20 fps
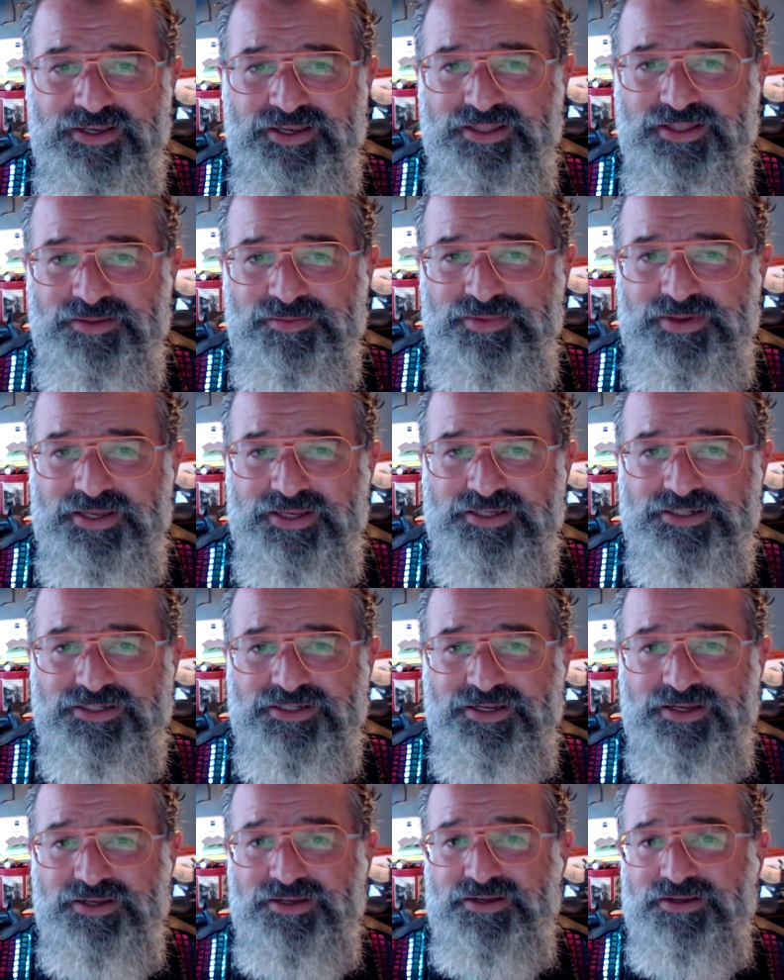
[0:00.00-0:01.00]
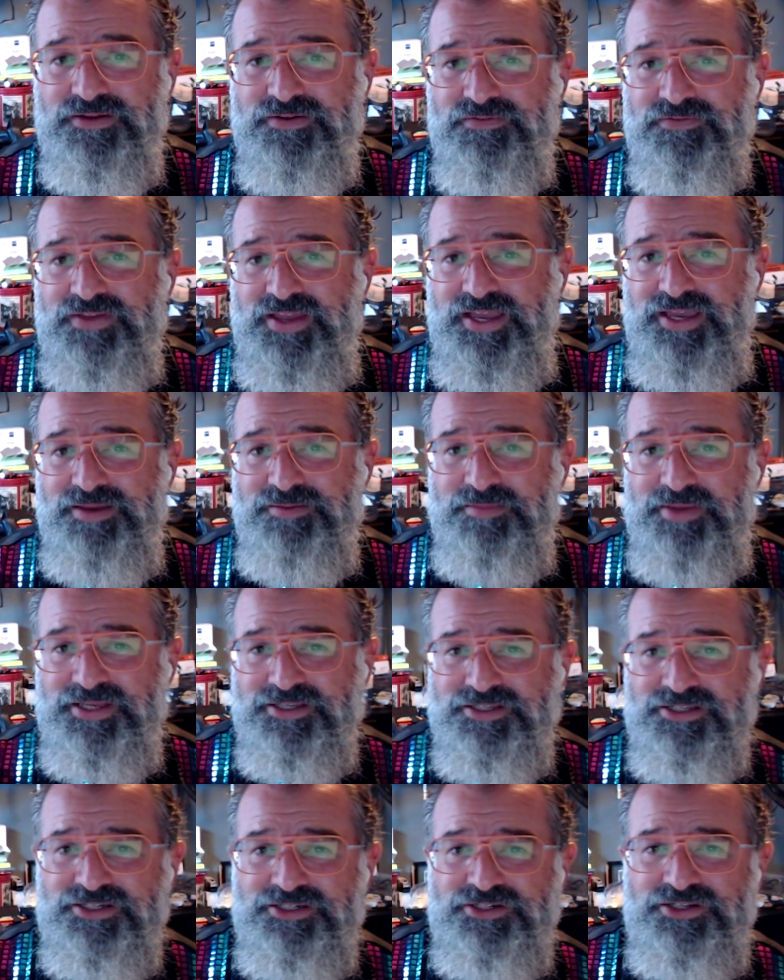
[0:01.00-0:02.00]
and the best of a
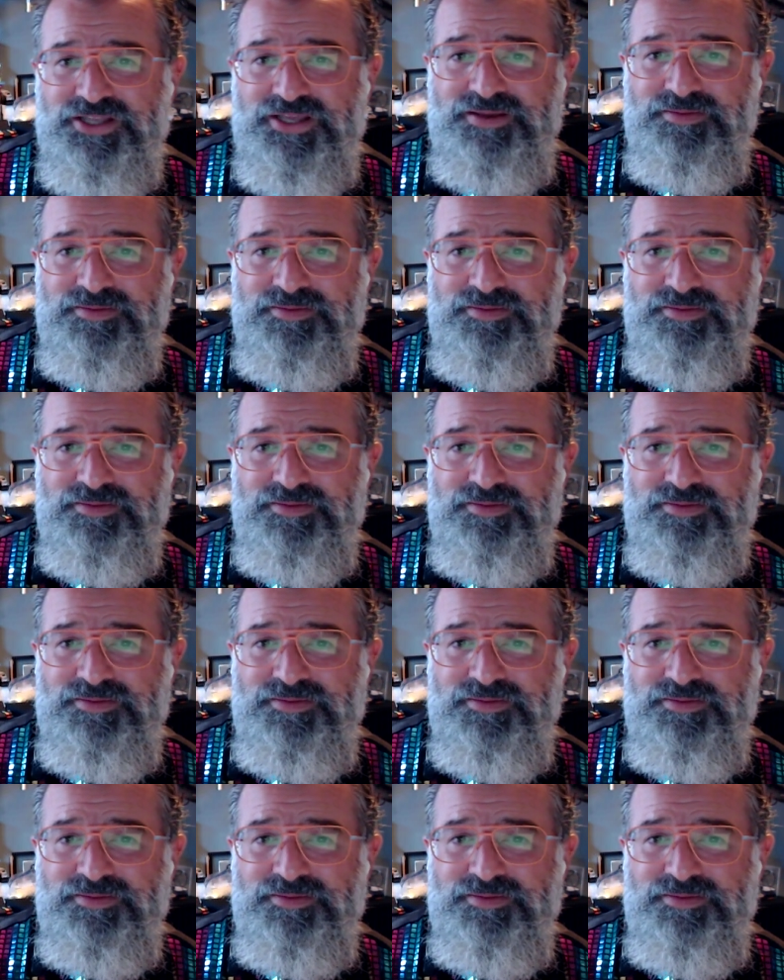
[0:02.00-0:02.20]
message